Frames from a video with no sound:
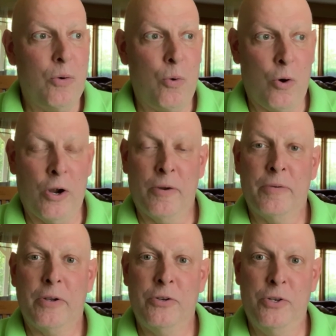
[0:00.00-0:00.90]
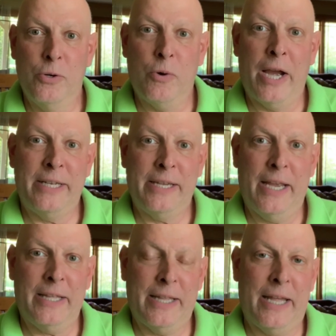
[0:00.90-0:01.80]
or do I
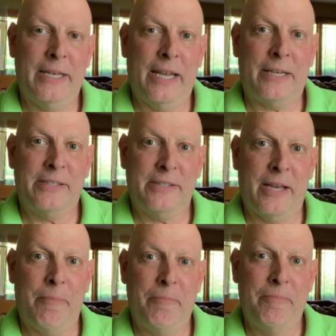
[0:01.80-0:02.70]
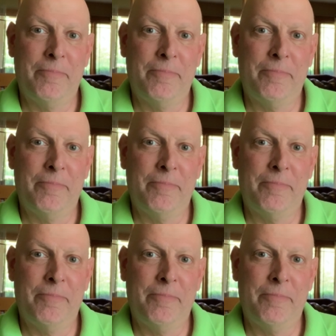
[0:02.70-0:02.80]
take that next step